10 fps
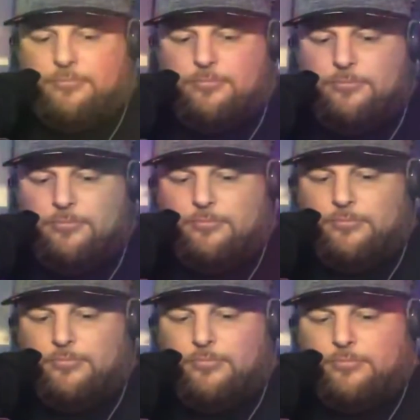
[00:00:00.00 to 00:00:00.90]

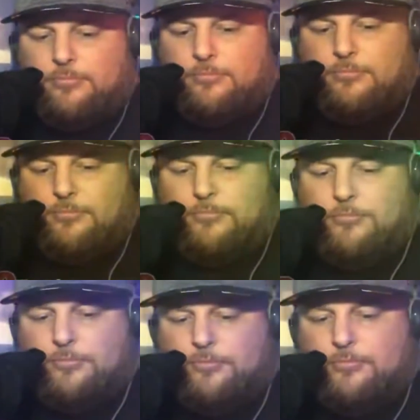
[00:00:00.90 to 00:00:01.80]

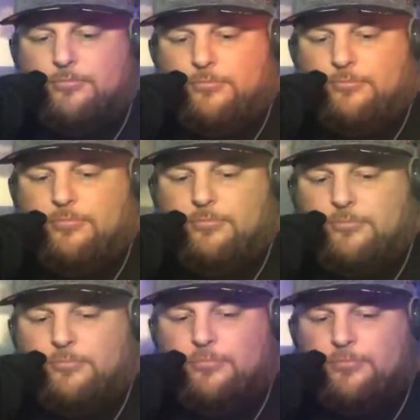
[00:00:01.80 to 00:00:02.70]

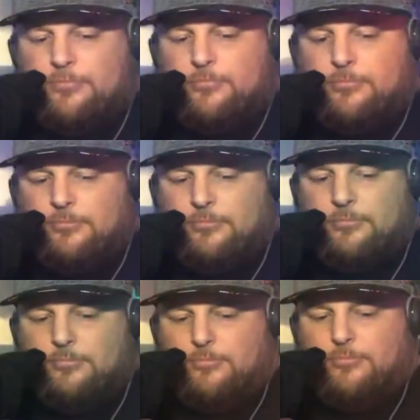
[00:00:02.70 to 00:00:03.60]

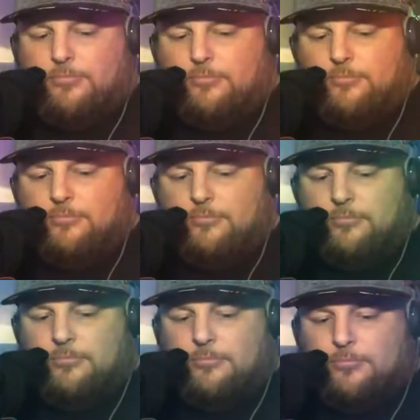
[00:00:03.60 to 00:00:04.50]

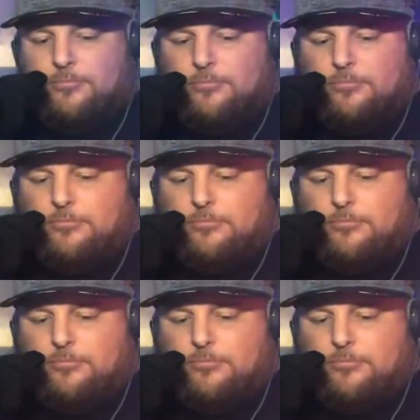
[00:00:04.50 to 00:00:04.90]
(silent)